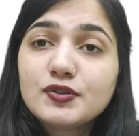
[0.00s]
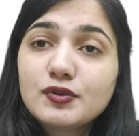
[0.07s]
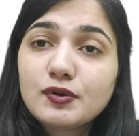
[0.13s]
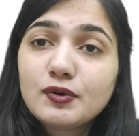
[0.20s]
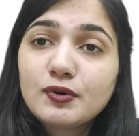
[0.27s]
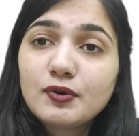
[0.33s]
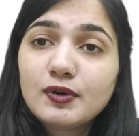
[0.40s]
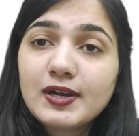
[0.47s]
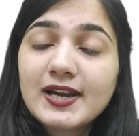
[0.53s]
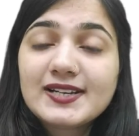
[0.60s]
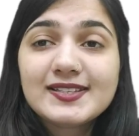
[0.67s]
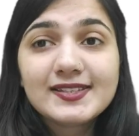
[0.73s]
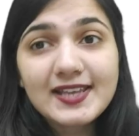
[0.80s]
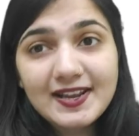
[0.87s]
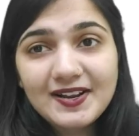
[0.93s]
so
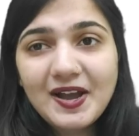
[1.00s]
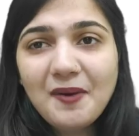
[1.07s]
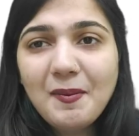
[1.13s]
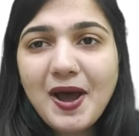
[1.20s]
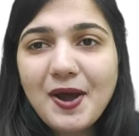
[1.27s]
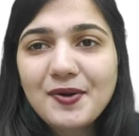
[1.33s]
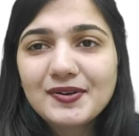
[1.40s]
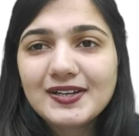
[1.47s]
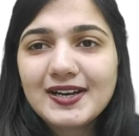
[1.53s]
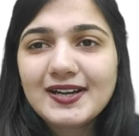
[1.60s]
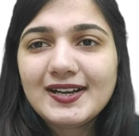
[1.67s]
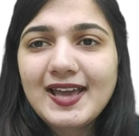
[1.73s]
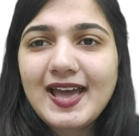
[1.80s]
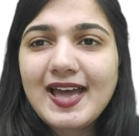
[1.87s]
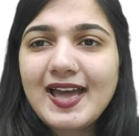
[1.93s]
let's think about
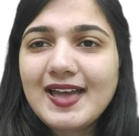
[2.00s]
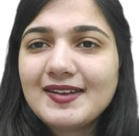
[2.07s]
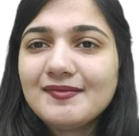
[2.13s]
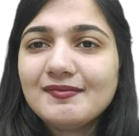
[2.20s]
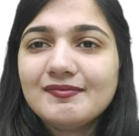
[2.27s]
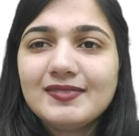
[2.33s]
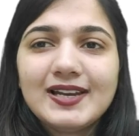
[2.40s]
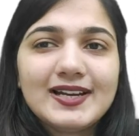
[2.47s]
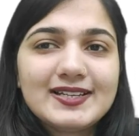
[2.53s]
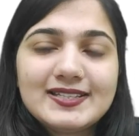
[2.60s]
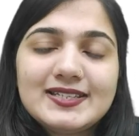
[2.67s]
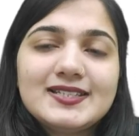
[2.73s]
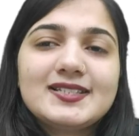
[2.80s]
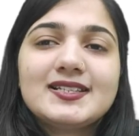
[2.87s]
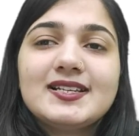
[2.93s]
it and
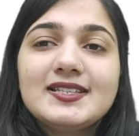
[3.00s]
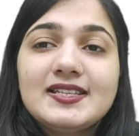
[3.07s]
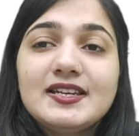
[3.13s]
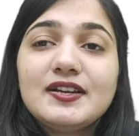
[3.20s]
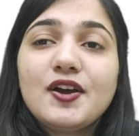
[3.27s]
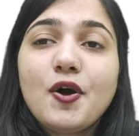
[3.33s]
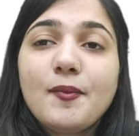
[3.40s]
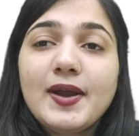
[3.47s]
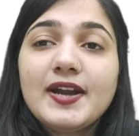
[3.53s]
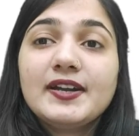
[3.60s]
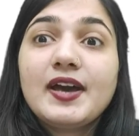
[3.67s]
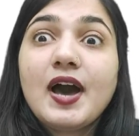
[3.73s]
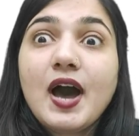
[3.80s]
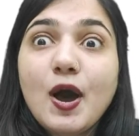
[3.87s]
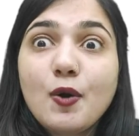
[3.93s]
let's discuss in
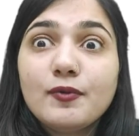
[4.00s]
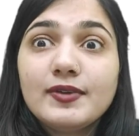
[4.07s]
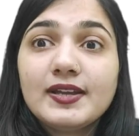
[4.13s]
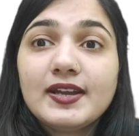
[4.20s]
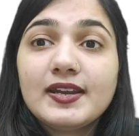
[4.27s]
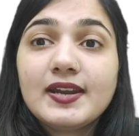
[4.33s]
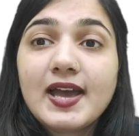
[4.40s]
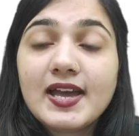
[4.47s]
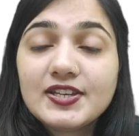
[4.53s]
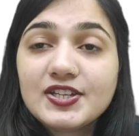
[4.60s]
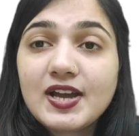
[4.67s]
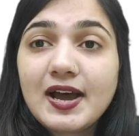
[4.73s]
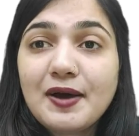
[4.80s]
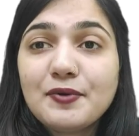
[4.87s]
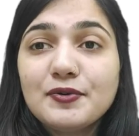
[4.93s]
comment how we can
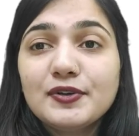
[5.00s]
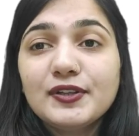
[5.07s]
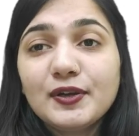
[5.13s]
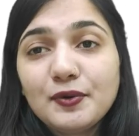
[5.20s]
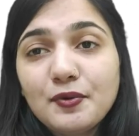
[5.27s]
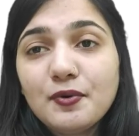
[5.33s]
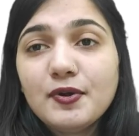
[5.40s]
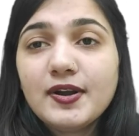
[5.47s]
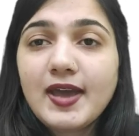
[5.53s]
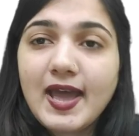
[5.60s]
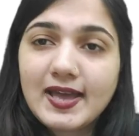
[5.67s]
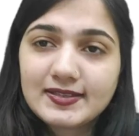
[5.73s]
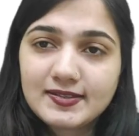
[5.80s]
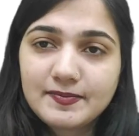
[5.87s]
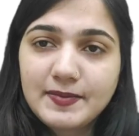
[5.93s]
etch out the gold
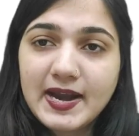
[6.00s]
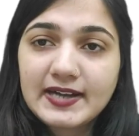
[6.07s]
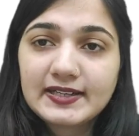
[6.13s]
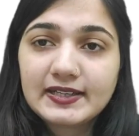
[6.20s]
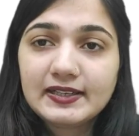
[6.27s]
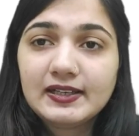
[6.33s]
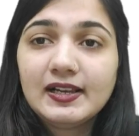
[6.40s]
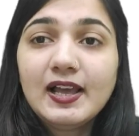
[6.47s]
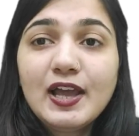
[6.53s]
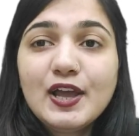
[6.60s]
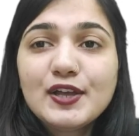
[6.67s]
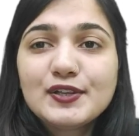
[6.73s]
as a metal.